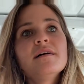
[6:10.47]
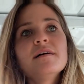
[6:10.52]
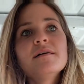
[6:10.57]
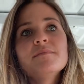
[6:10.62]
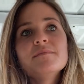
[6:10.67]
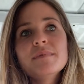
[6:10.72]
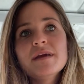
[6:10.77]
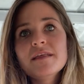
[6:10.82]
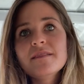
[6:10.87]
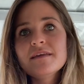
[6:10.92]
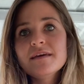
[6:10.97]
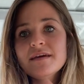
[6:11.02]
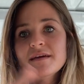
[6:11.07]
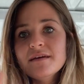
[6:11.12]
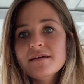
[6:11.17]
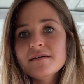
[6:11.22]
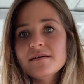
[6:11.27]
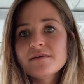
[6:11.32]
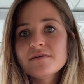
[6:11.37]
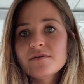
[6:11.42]

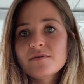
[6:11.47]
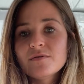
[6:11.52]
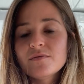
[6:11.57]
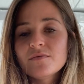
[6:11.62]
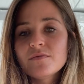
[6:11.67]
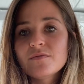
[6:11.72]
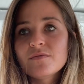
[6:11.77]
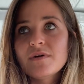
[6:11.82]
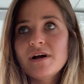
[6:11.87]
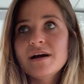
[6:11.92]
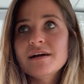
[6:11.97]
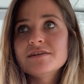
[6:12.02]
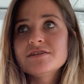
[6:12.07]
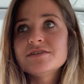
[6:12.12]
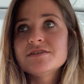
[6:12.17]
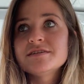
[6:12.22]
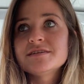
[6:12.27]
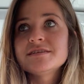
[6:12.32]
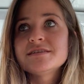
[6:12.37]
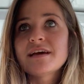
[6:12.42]
mainly I
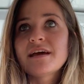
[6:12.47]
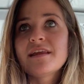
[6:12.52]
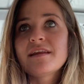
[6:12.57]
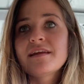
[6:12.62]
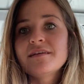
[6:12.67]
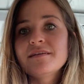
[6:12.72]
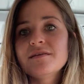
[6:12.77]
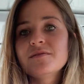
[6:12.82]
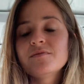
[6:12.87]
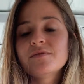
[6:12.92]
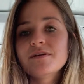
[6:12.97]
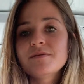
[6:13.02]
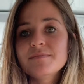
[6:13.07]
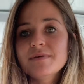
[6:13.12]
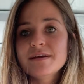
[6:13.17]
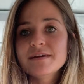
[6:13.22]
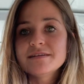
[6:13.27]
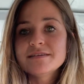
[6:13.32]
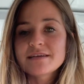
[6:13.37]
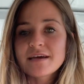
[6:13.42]
just decided I didn't want to
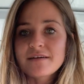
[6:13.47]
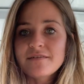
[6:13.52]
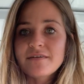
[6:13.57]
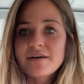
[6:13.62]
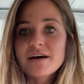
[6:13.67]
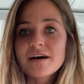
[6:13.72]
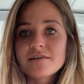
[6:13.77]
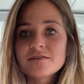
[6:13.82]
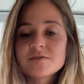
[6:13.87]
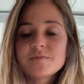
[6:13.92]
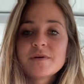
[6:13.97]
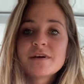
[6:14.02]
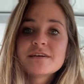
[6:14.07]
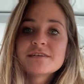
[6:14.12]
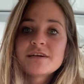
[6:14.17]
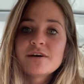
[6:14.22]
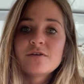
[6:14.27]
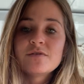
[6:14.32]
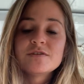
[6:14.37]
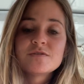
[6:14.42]
be inside of a house because
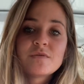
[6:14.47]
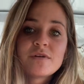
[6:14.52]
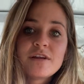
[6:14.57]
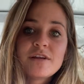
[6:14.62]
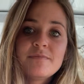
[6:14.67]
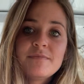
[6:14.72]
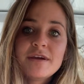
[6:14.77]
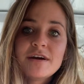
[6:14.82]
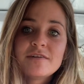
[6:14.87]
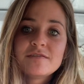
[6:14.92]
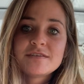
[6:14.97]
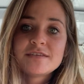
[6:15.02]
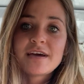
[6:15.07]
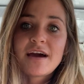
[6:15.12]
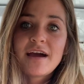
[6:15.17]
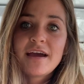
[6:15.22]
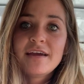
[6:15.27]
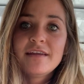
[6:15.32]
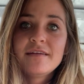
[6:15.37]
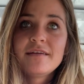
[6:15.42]
I always wanted to be
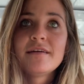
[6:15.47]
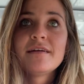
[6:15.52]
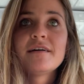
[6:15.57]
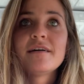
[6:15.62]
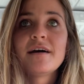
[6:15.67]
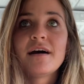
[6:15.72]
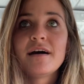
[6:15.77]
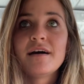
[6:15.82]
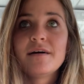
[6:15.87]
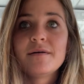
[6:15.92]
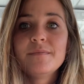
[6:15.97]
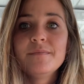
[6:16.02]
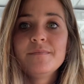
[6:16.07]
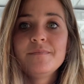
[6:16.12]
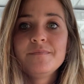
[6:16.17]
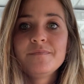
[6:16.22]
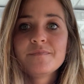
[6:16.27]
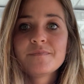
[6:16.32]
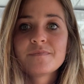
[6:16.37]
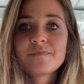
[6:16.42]
outside,
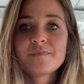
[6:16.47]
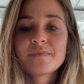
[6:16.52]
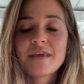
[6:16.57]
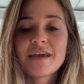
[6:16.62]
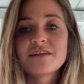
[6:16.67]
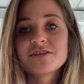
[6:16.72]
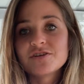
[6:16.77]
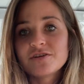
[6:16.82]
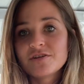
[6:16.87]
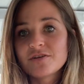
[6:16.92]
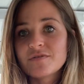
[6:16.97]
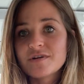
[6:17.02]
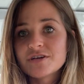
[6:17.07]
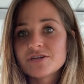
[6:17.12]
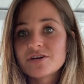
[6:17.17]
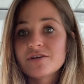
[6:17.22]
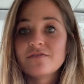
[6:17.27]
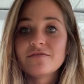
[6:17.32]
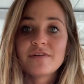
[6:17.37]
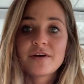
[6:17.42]
answering the
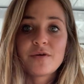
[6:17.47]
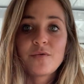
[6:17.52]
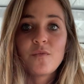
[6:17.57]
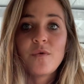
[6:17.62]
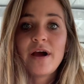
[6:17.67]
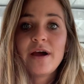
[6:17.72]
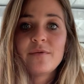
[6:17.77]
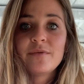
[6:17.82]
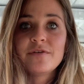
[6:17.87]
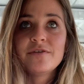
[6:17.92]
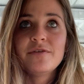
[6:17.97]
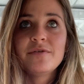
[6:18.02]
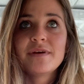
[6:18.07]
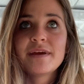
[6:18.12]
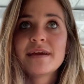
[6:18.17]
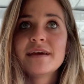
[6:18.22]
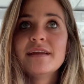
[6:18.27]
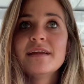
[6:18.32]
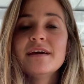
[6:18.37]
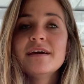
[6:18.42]
question of like why we're doing
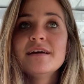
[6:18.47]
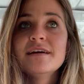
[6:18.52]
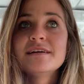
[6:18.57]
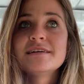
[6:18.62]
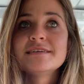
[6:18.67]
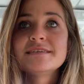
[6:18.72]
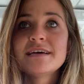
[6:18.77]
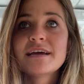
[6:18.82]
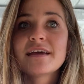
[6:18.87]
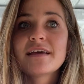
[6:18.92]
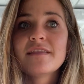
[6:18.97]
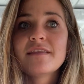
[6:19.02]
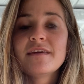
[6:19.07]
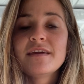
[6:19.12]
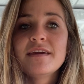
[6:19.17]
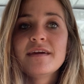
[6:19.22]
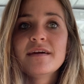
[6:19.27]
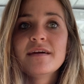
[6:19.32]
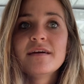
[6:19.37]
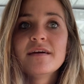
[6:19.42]
it.
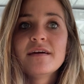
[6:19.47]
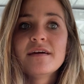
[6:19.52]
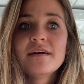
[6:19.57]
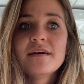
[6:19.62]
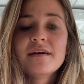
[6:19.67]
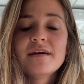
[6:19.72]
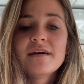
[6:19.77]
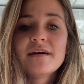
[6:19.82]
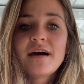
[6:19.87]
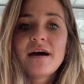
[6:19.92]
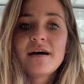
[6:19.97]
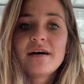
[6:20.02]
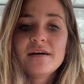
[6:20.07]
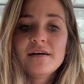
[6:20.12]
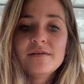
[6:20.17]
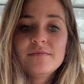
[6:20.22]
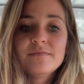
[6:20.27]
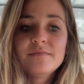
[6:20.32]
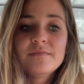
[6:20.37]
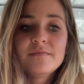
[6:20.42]
Secondly,
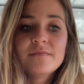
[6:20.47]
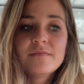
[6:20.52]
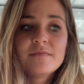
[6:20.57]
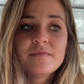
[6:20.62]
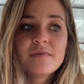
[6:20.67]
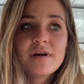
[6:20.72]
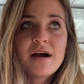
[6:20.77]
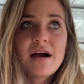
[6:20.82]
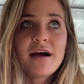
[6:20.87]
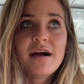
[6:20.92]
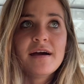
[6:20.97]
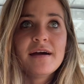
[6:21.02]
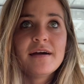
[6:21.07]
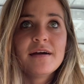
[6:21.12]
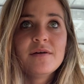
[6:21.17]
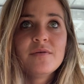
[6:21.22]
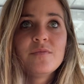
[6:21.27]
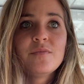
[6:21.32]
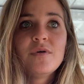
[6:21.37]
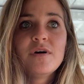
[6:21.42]

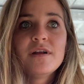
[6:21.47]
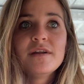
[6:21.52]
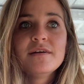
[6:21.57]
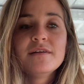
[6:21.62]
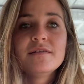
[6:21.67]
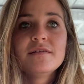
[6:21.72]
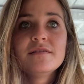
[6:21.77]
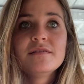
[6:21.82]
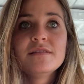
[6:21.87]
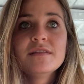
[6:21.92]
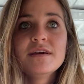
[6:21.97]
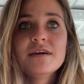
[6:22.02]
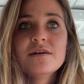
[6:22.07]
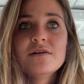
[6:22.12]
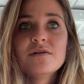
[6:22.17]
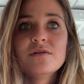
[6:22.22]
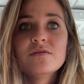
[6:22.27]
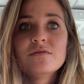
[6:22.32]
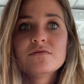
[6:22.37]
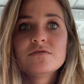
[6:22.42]
I wanted
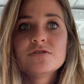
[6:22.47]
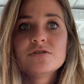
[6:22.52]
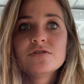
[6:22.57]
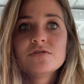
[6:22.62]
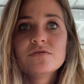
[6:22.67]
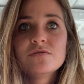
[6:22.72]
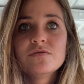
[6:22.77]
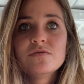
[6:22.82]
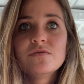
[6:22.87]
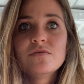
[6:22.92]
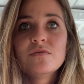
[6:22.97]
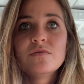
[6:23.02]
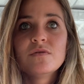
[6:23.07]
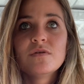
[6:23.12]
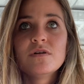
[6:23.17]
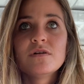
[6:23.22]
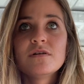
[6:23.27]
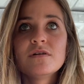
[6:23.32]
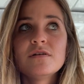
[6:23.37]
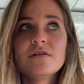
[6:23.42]
Leo
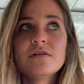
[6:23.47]
to